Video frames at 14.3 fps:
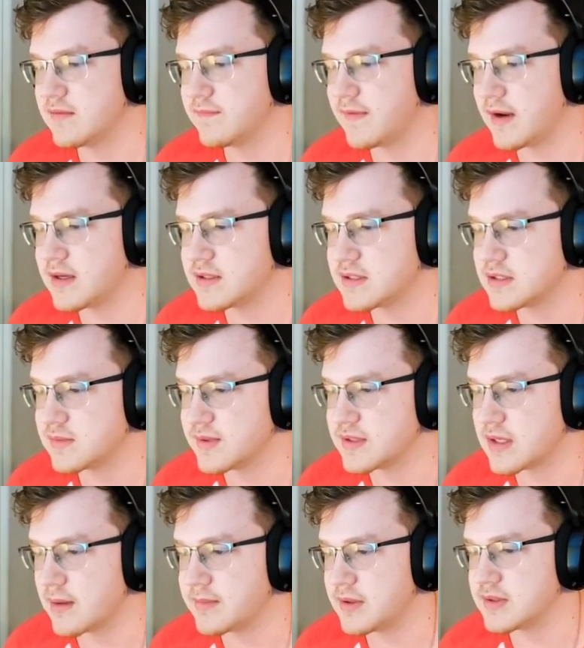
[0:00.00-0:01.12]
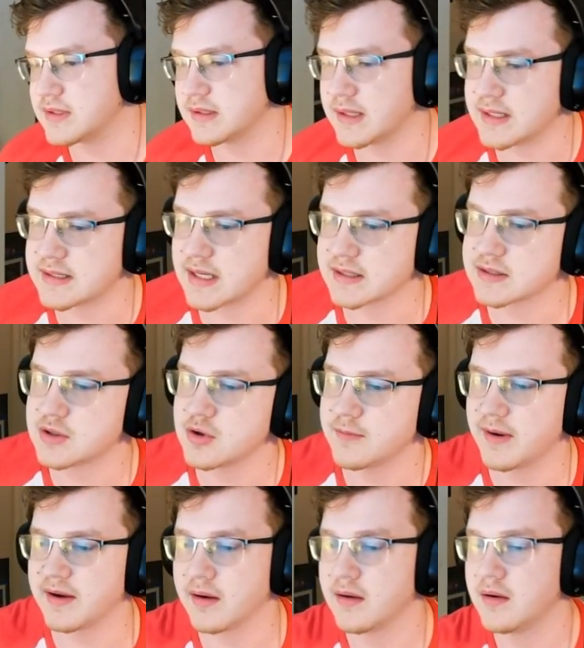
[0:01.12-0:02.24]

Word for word: and vanished since we stopped using latex tubing.